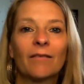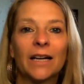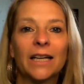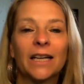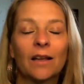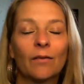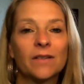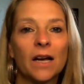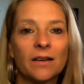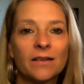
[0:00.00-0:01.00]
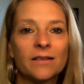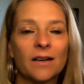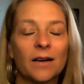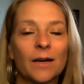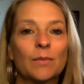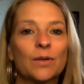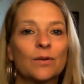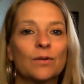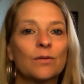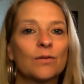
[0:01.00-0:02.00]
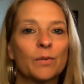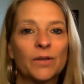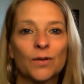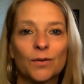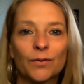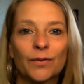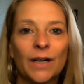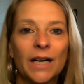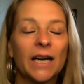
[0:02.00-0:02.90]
really gives us time to switch off